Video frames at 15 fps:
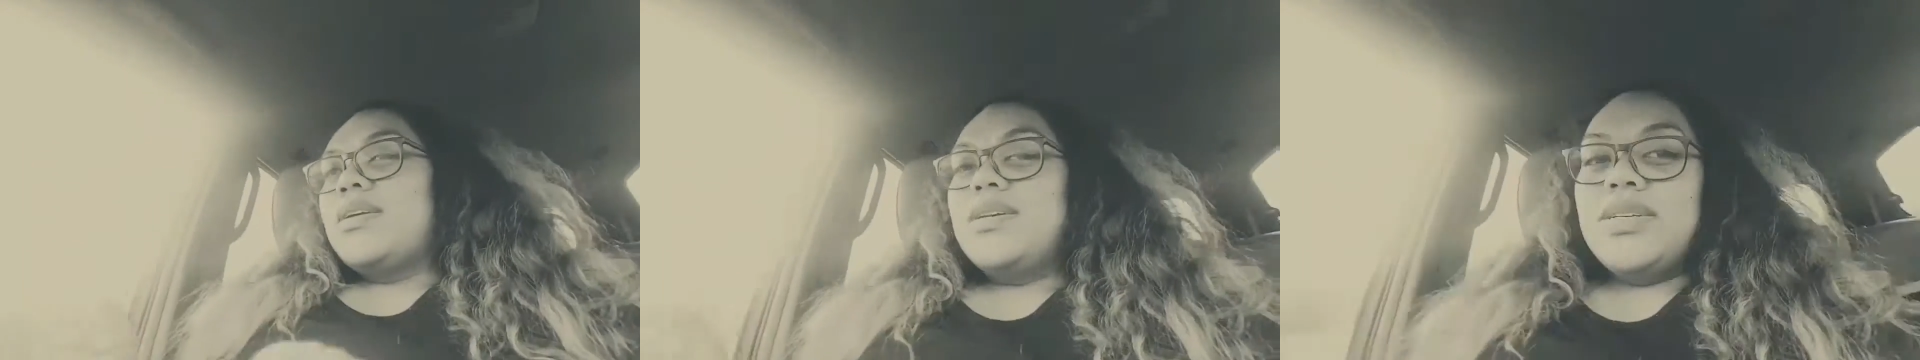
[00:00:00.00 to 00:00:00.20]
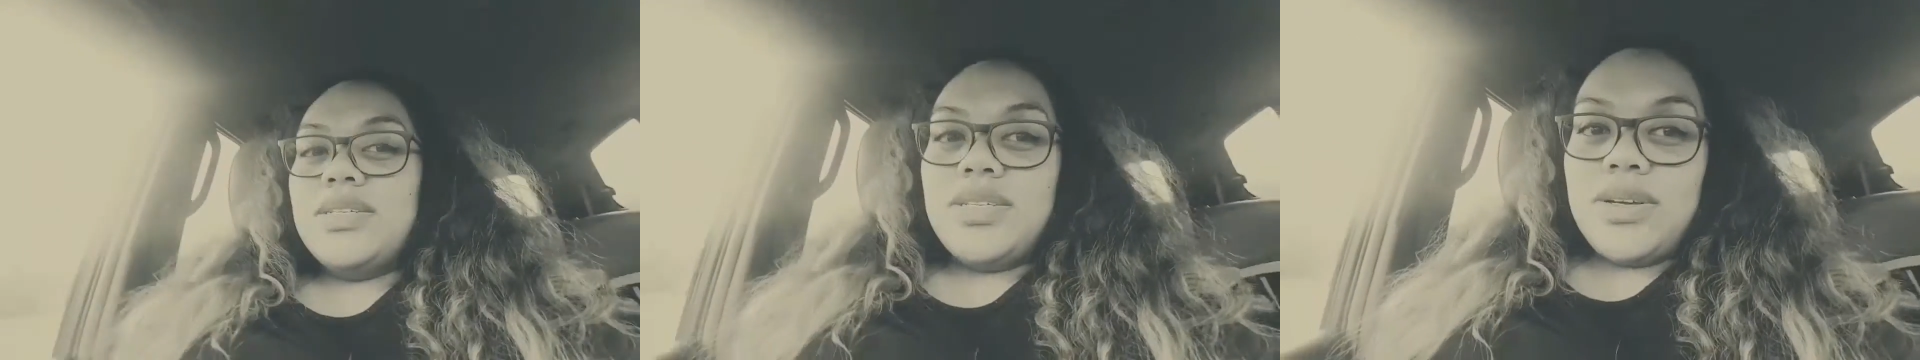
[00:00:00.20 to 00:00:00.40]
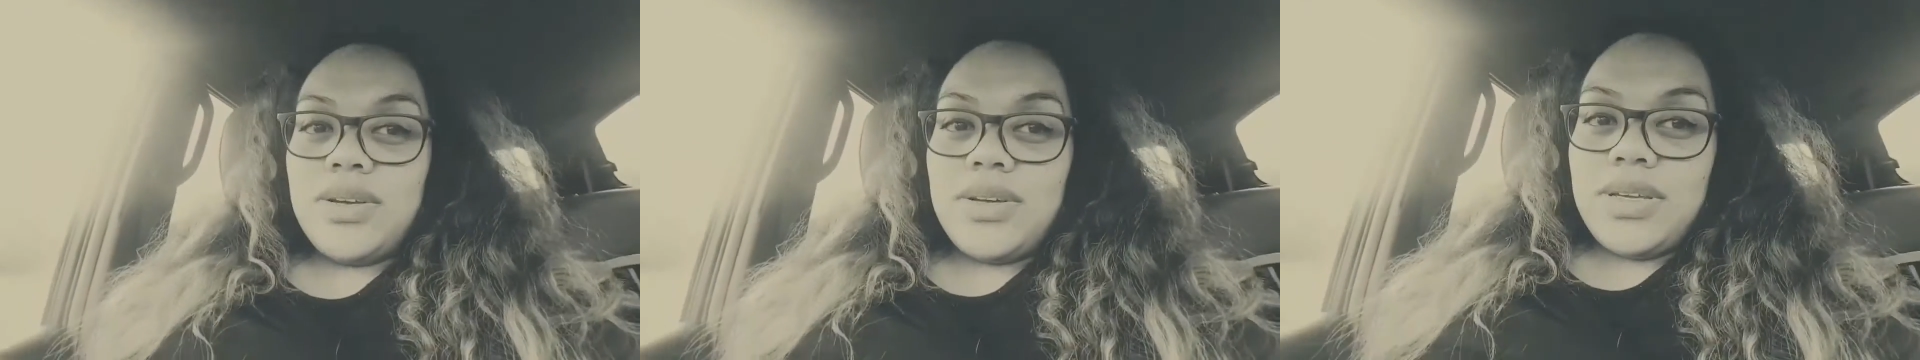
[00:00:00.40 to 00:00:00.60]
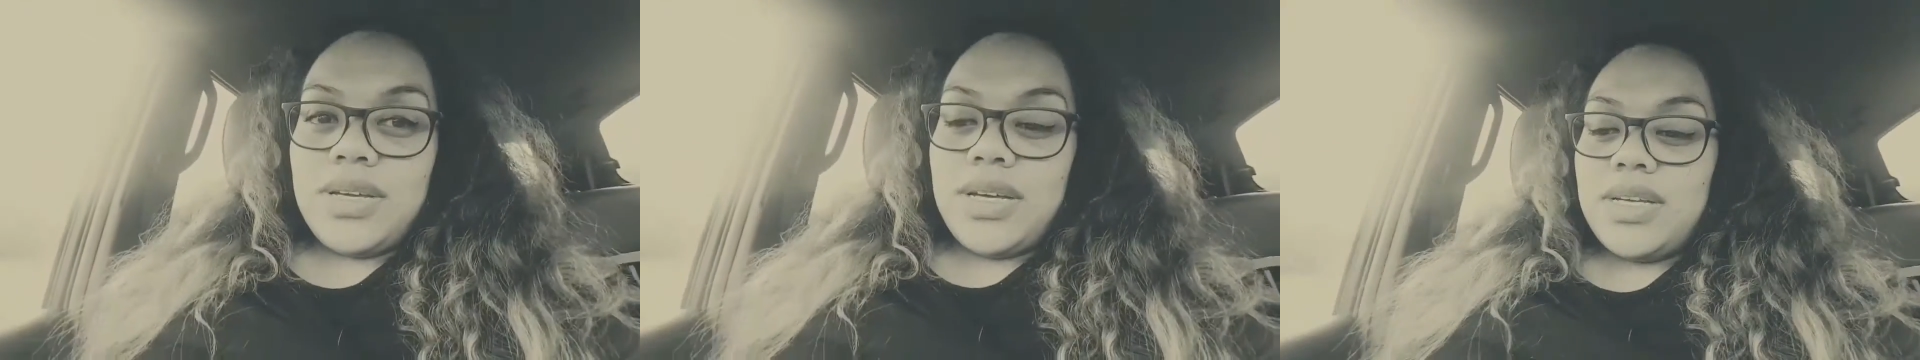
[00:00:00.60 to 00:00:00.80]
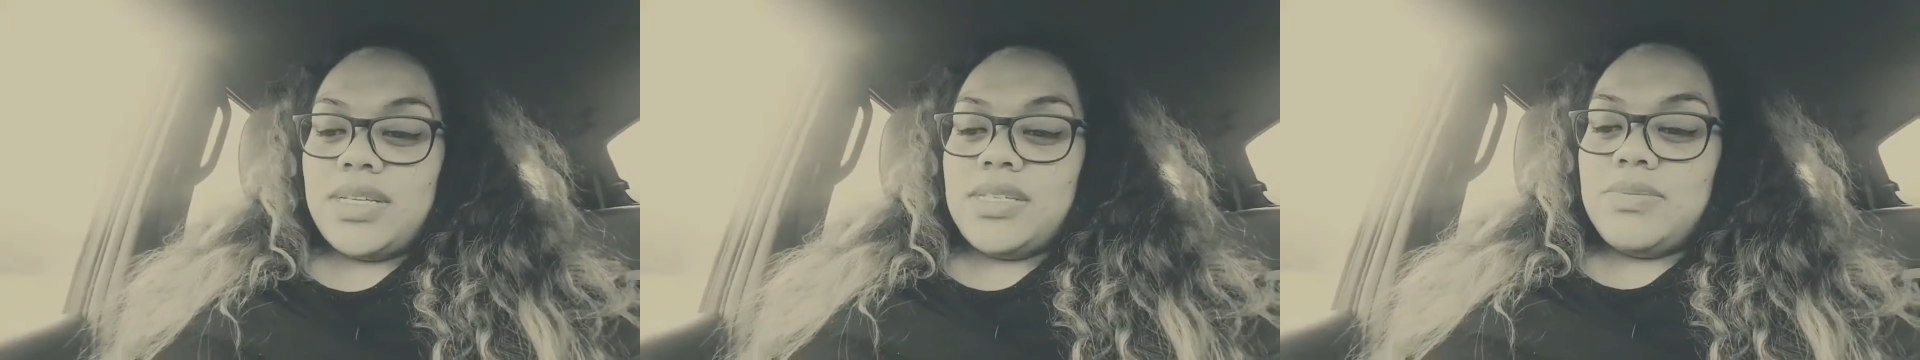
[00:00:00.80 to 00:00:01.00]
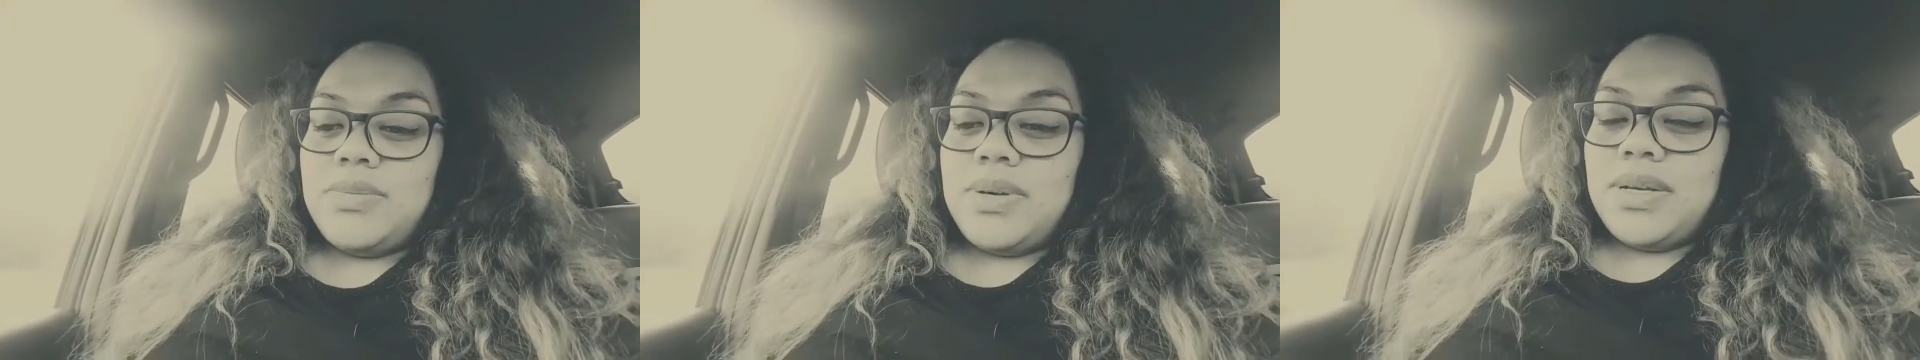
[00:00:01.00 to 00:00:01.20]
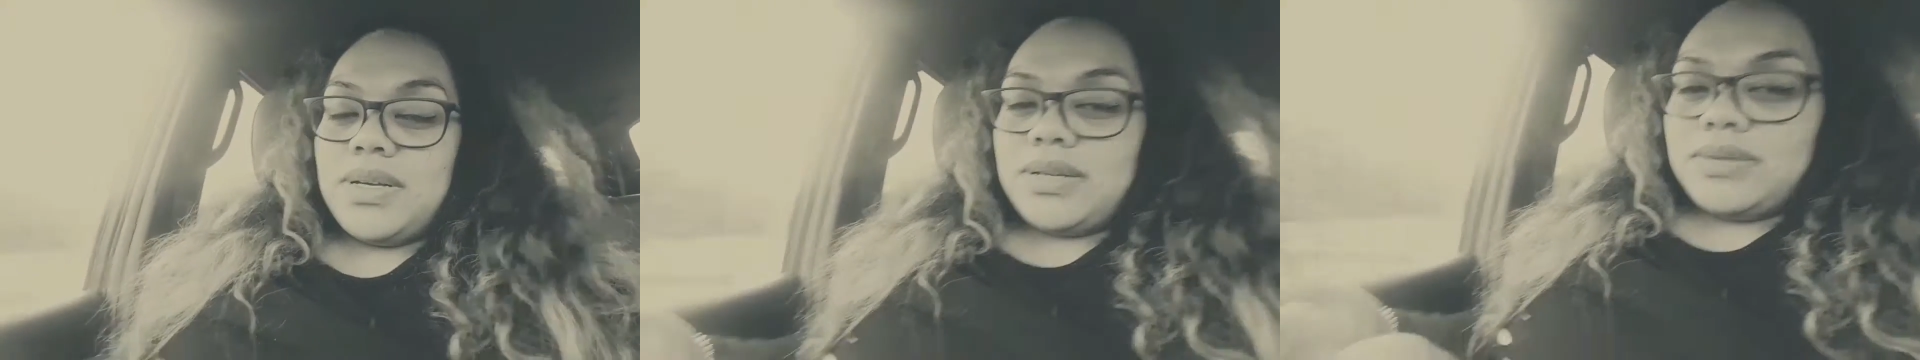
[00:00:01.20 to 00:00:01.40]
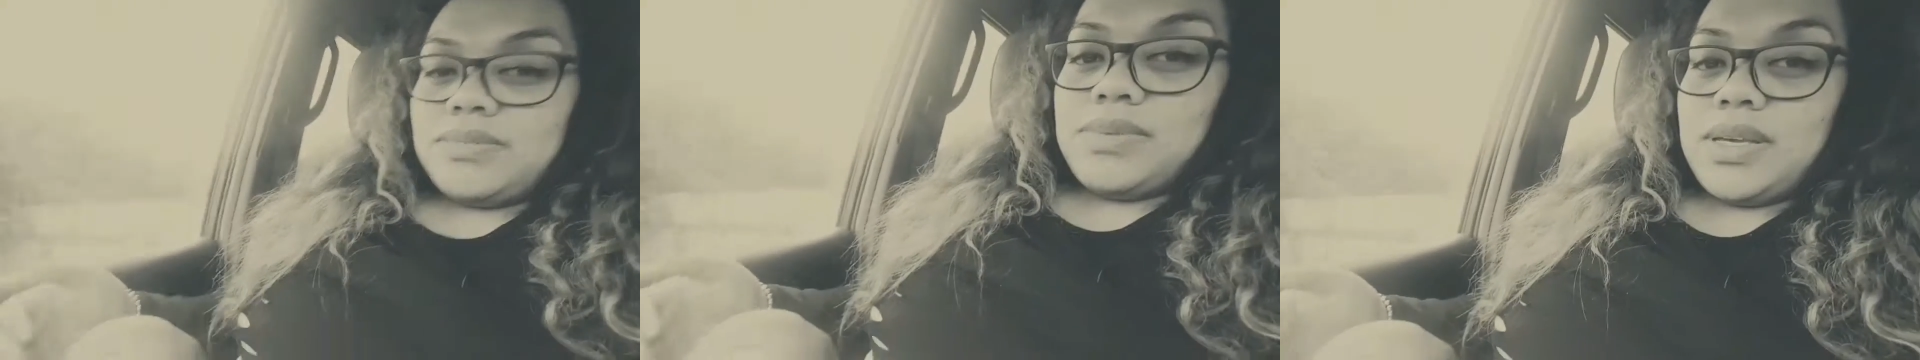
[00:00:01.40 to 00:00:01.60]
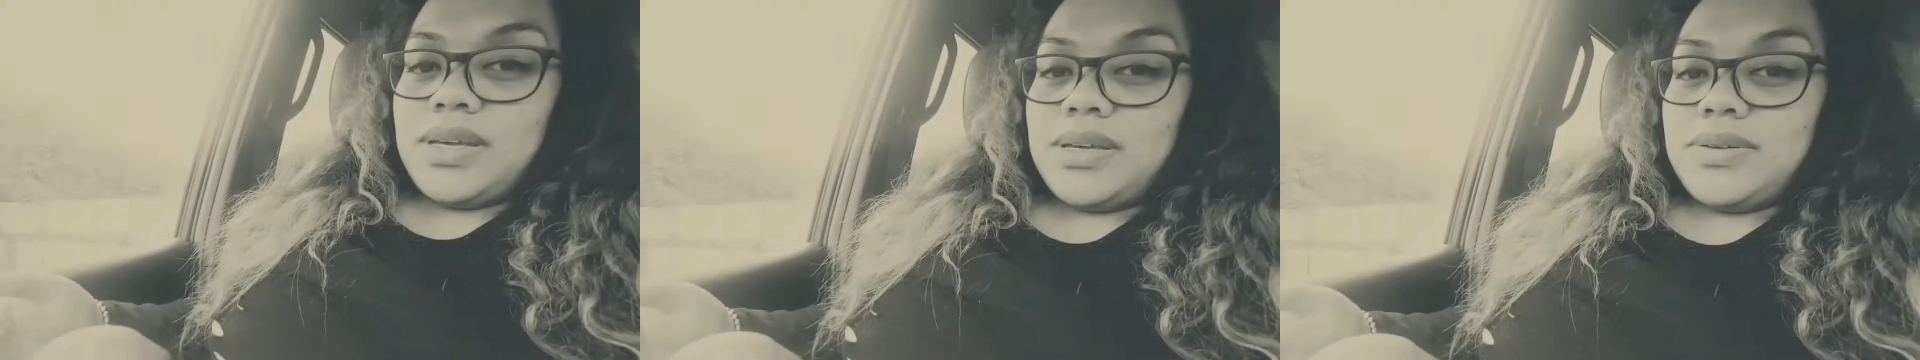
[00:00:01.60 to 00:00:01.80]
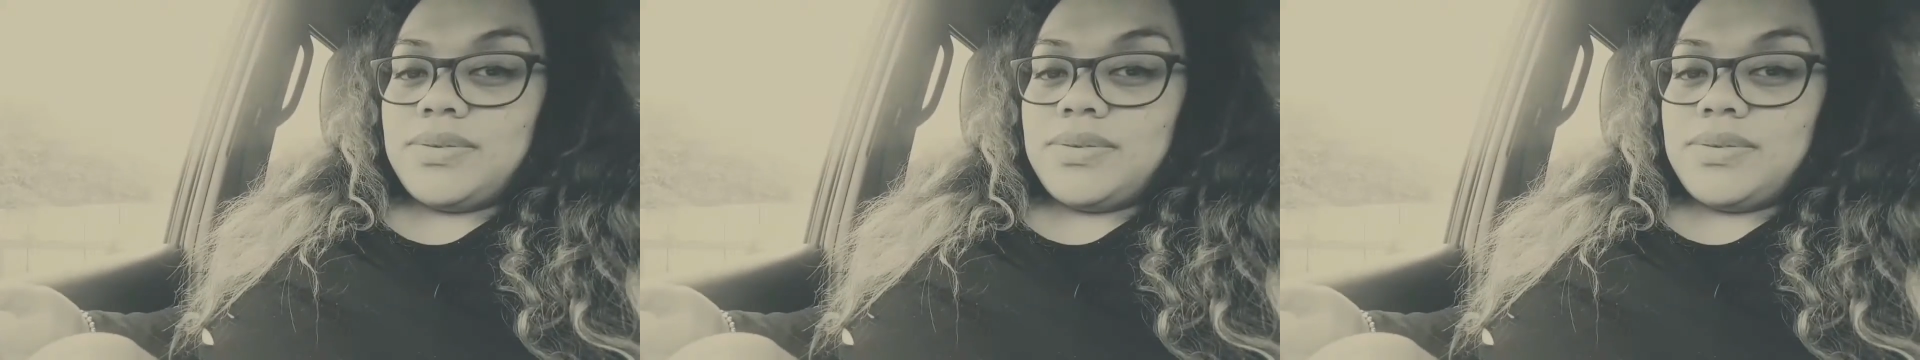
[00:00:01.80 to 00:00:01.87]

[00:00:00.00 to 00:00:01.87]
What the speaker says: show you guys, but yeah,